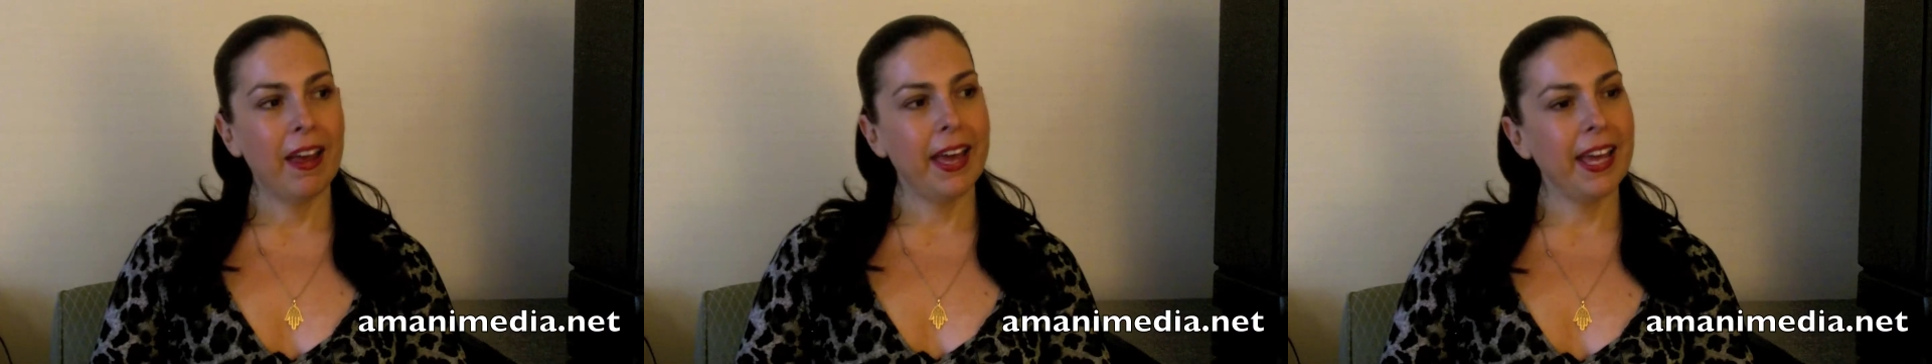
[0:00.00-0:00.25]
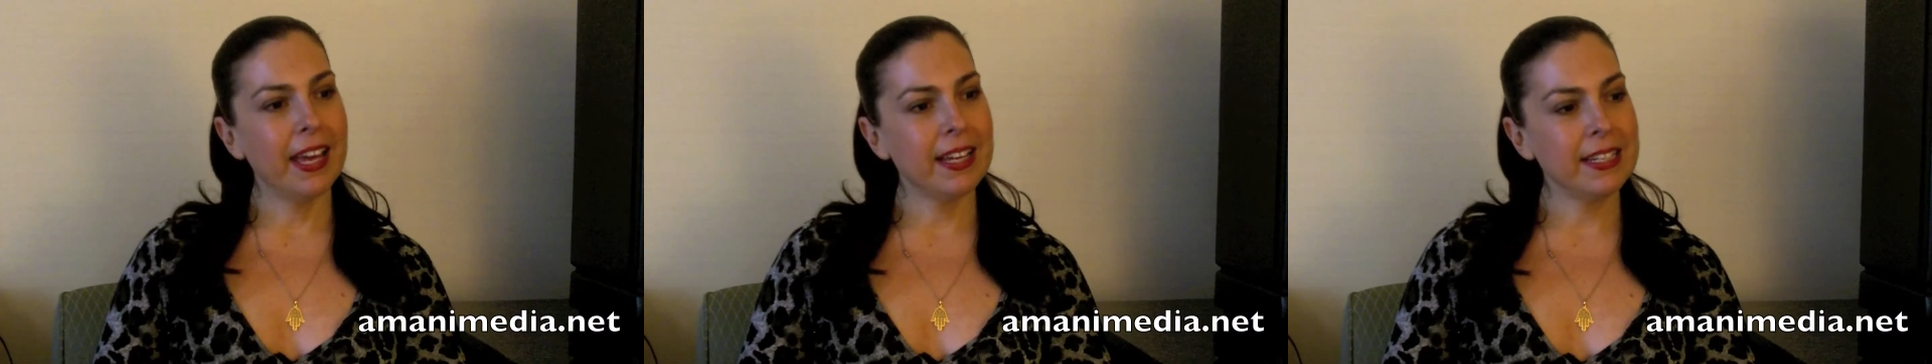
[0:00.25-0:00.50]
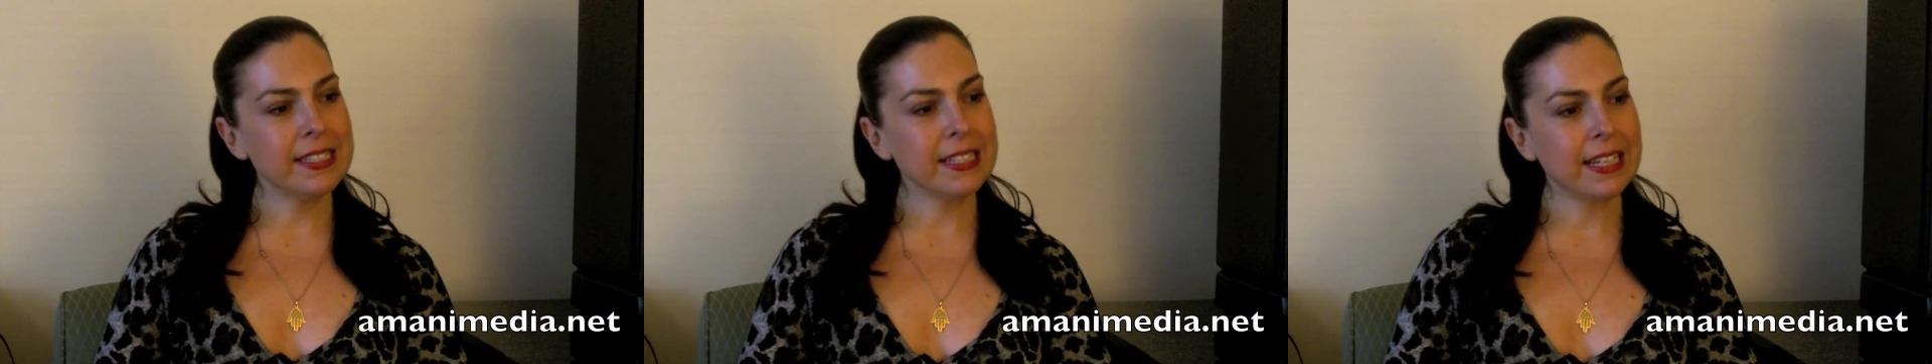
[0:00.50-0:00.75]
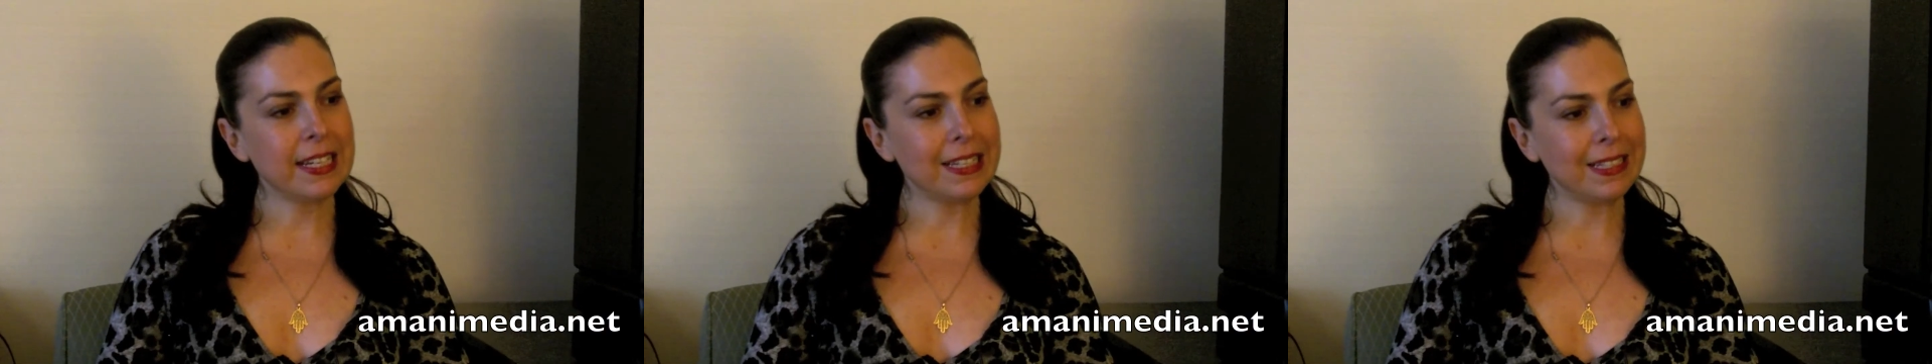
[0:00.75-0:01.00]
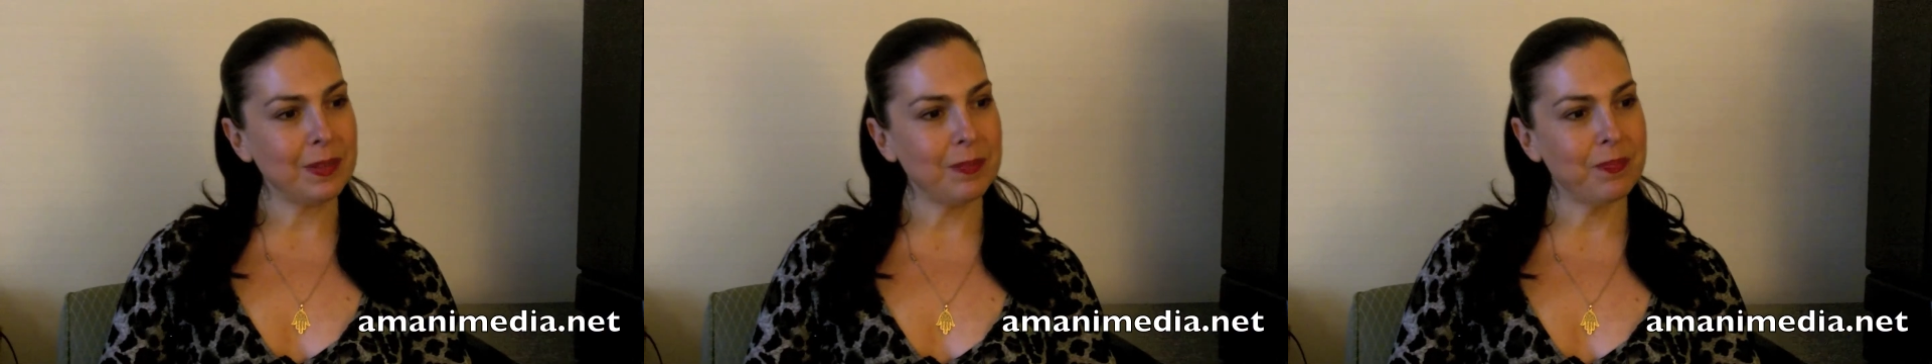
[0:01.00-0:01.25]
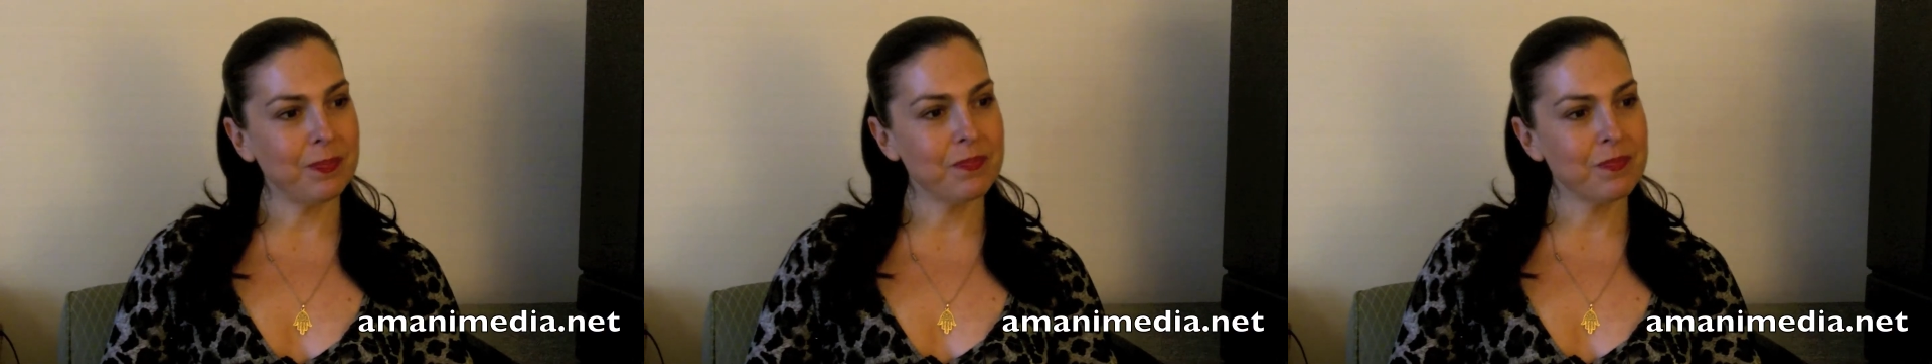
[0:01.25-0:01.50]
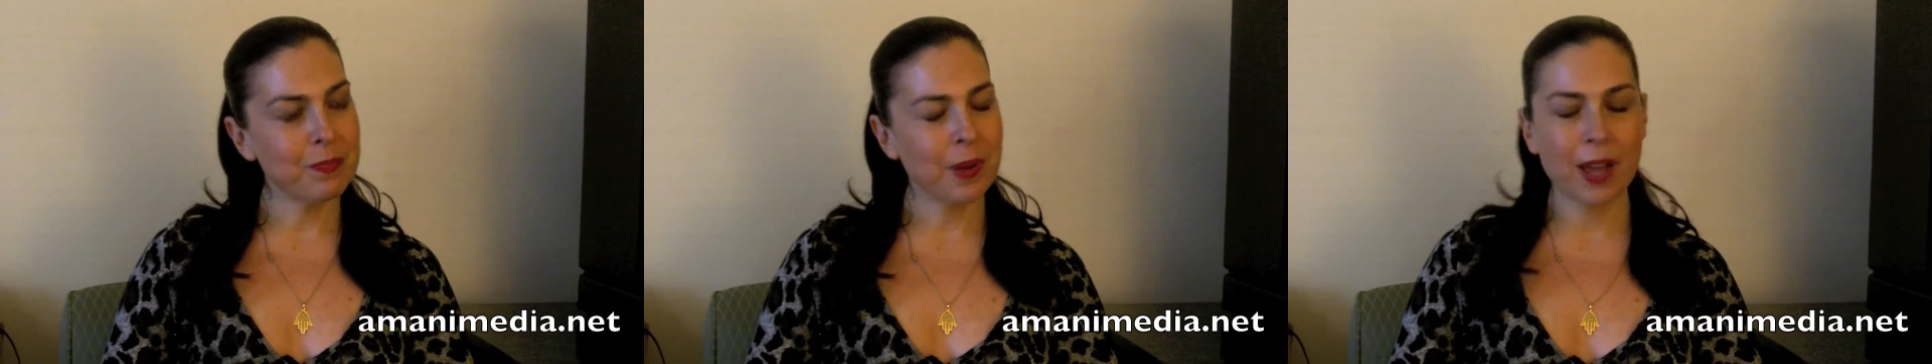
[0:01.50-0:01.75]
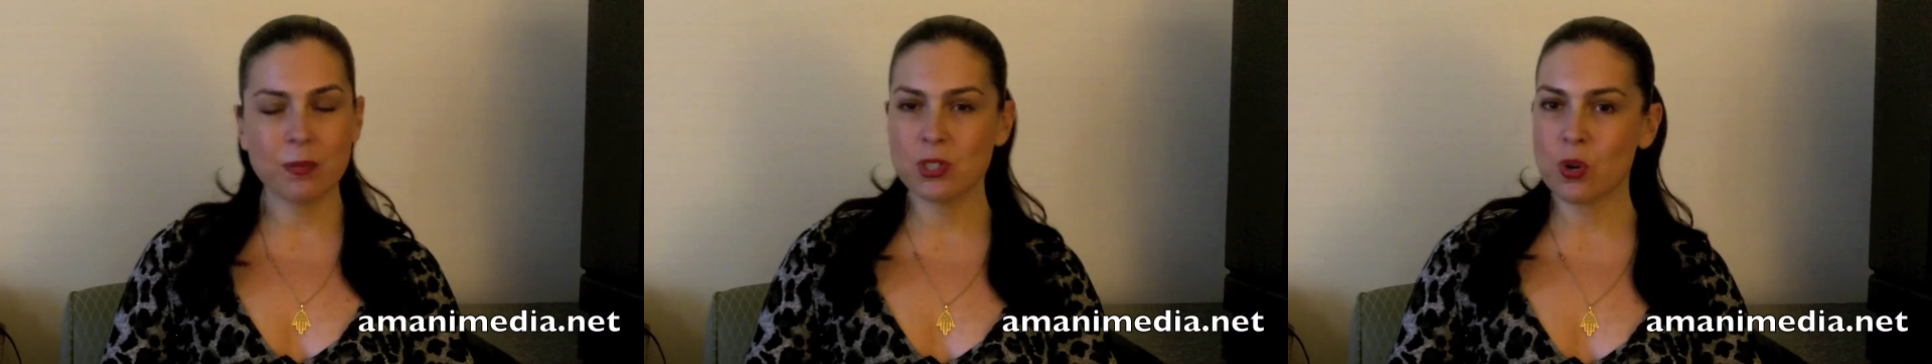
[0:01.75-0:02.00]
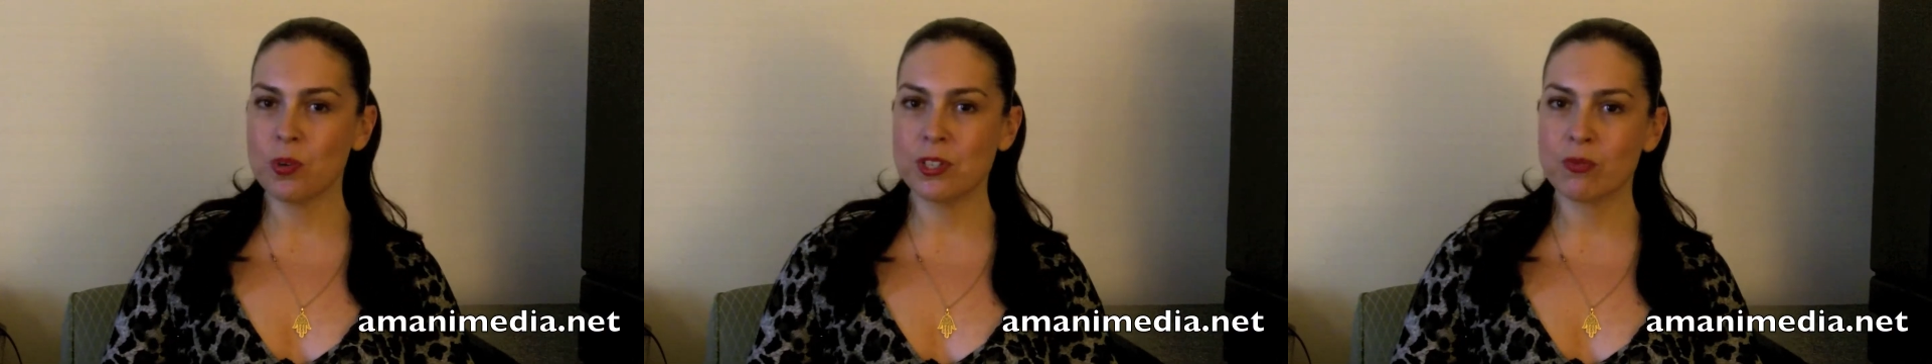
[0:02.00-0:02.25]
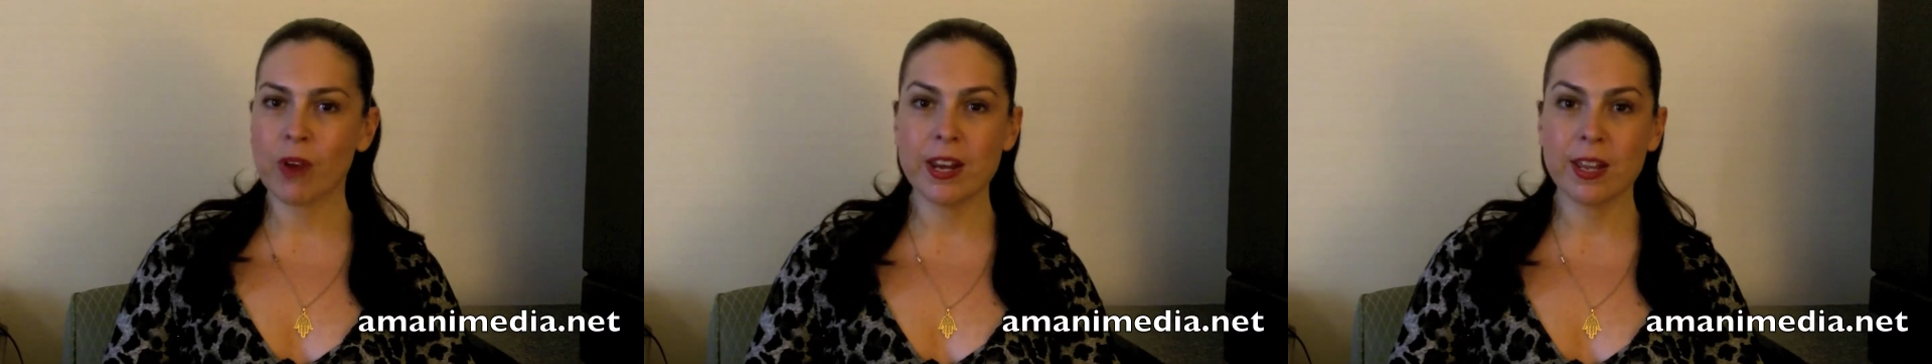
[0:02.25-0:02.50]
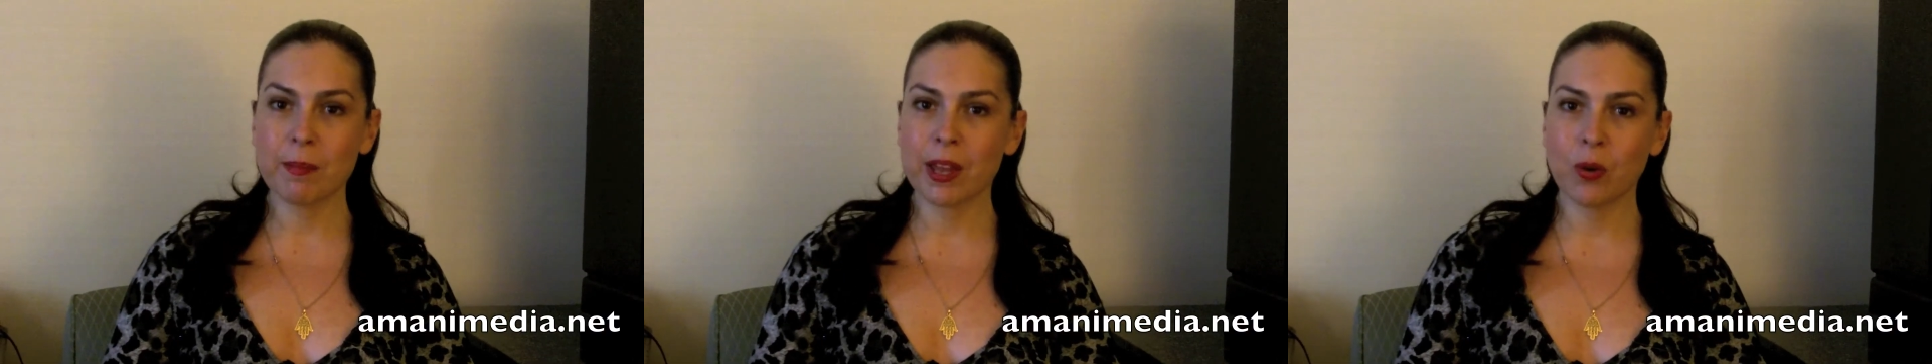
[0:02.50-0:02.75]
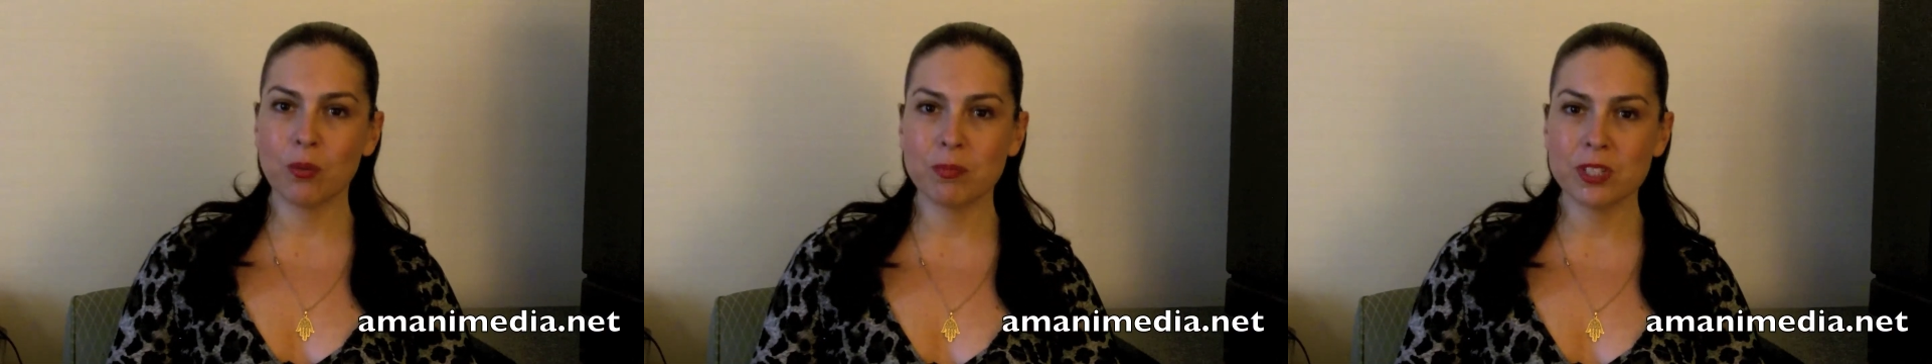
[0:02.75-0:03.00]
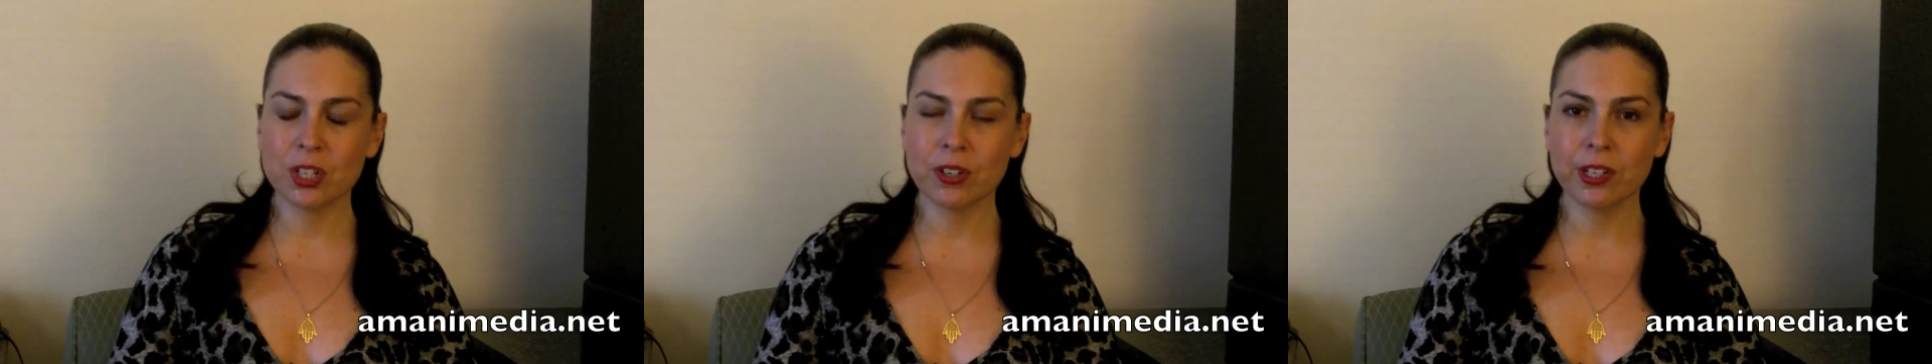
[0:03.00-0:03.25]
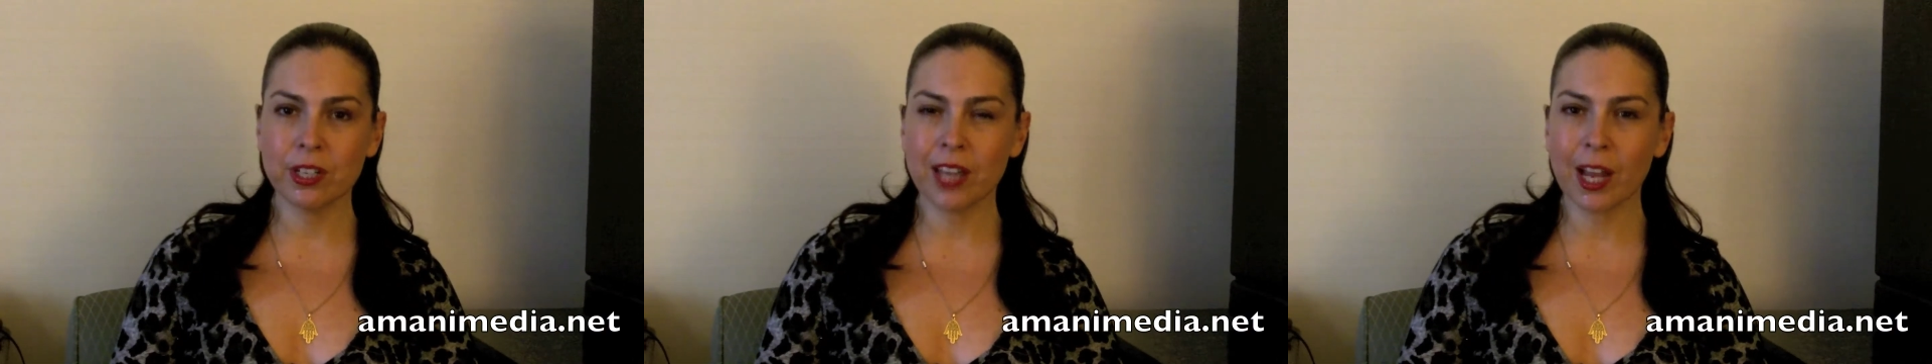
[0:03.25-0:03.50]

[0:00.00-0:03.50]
and but I was always writing my own material,